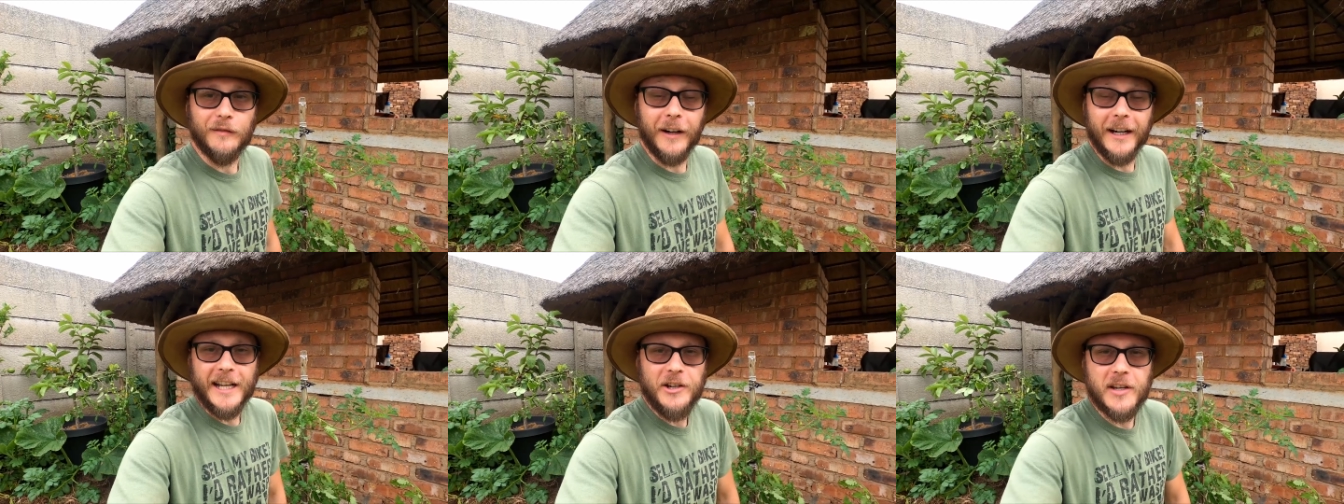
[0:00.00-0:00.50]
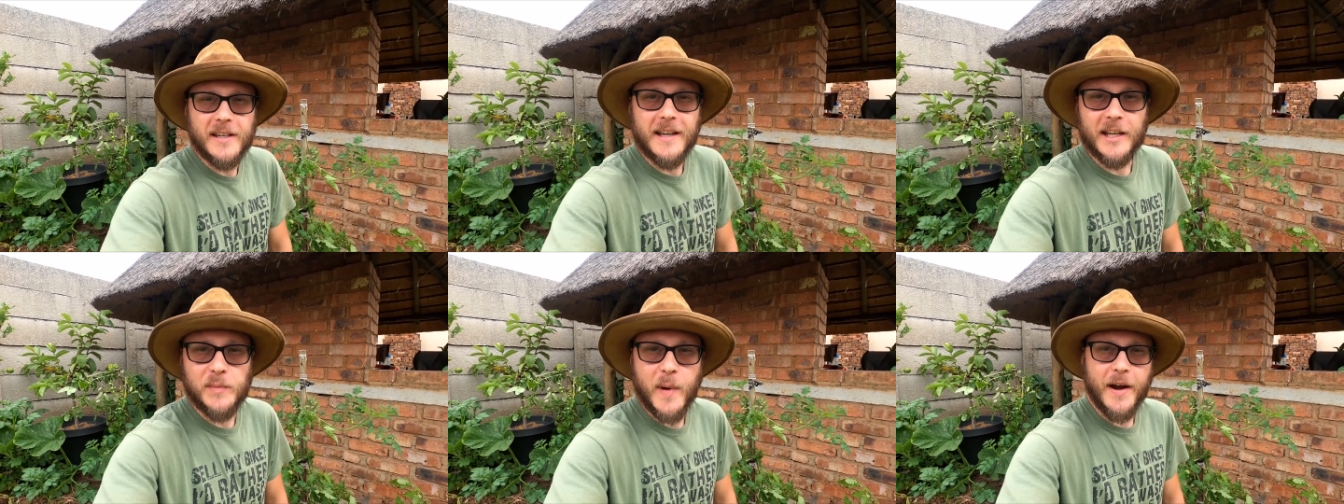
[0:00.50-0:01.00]
Very
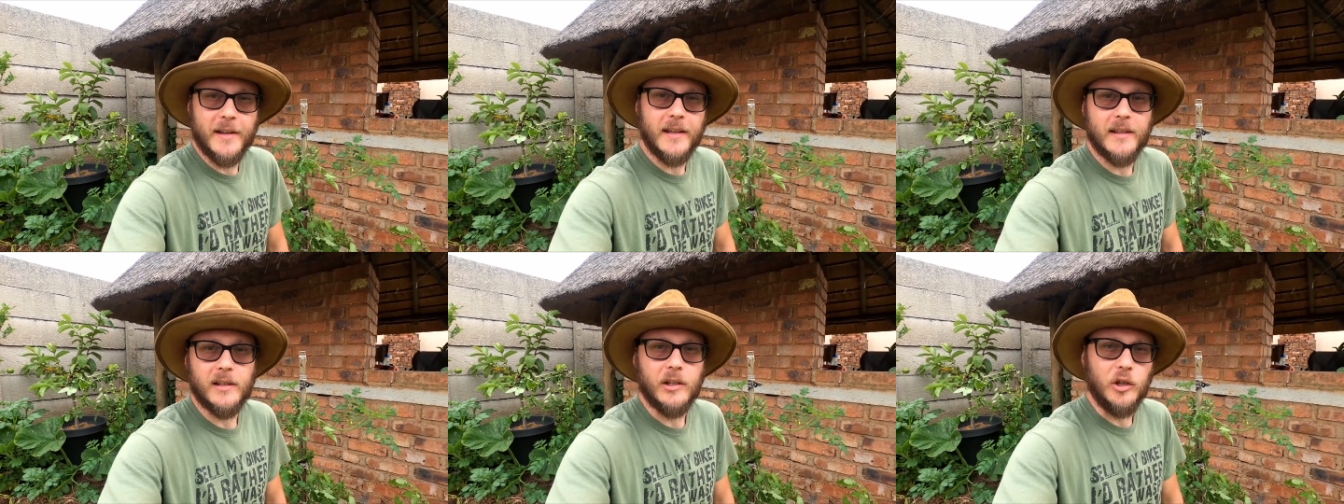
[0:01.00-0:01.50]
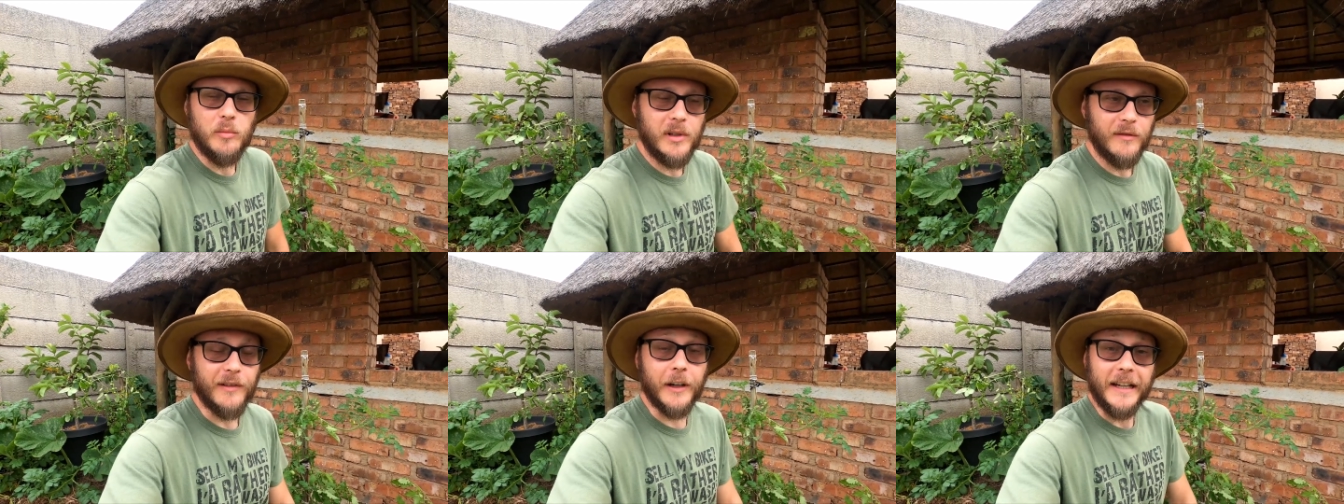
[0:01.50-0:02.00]
interesting experience as a
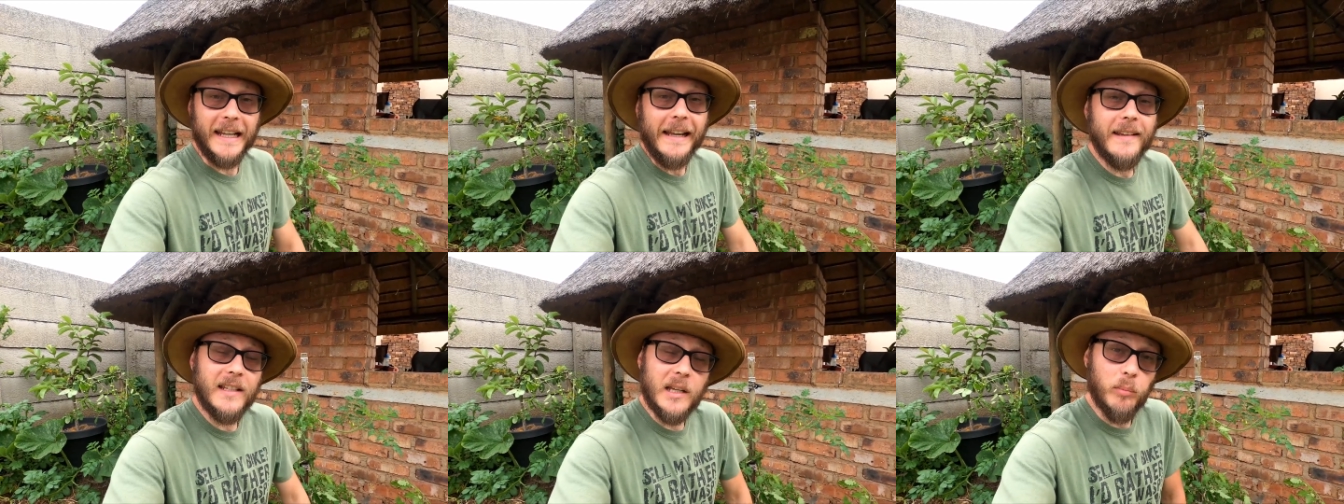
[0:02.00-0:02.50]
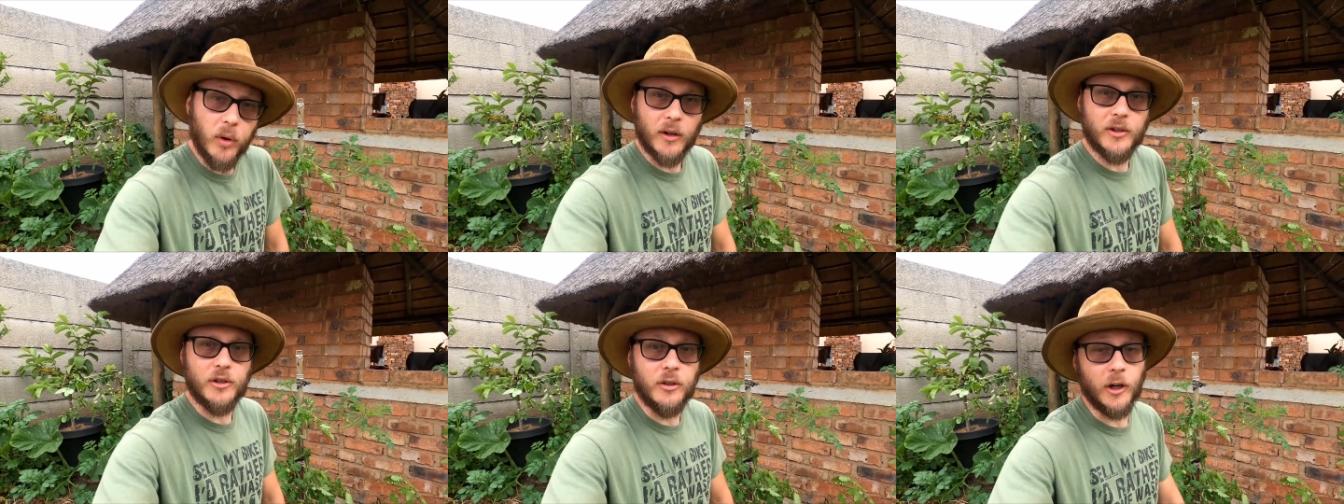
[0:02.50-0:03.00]
newbie, very easy
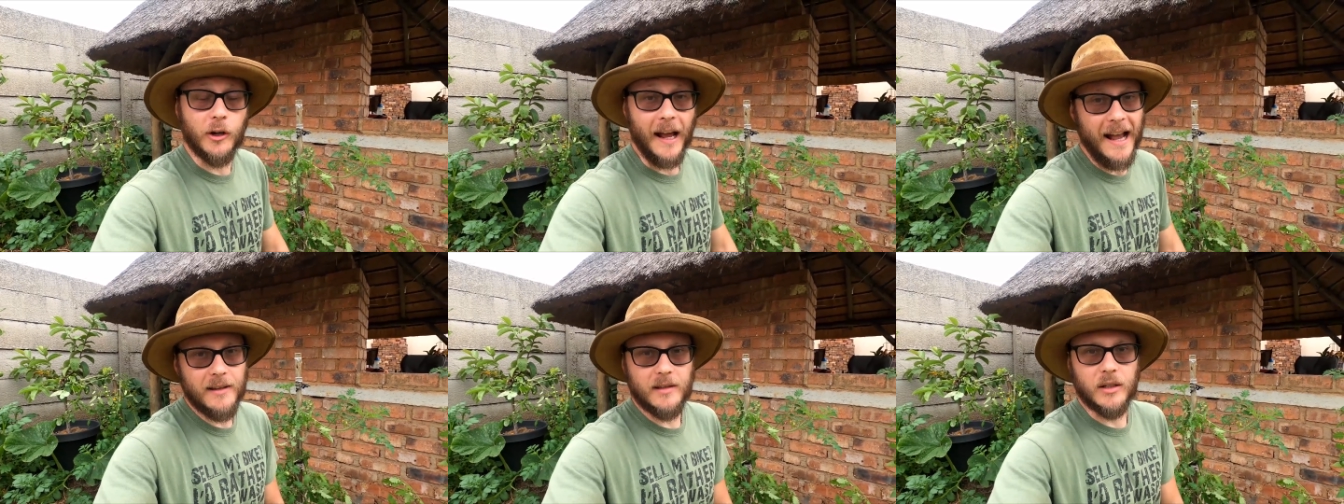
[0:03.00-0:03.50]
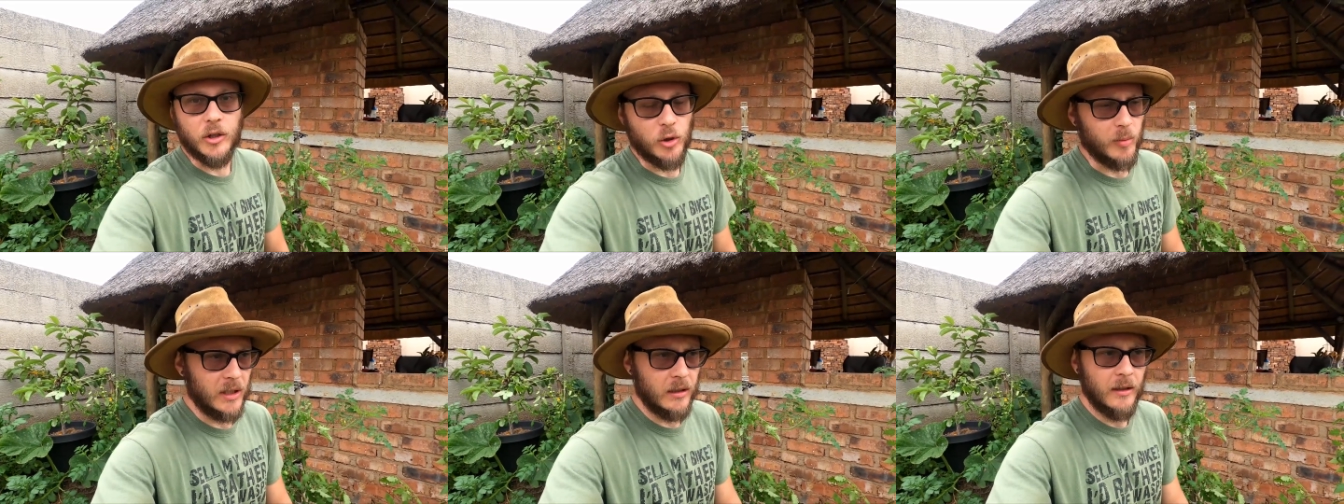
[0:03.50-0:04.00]
plant to grow as a
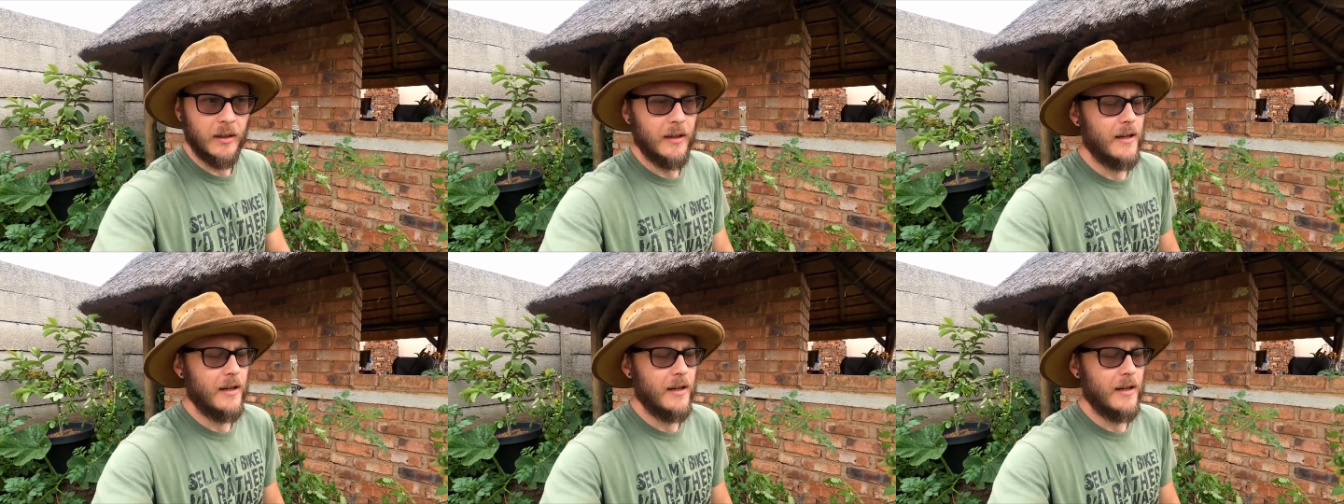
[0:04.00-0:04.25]
newbie.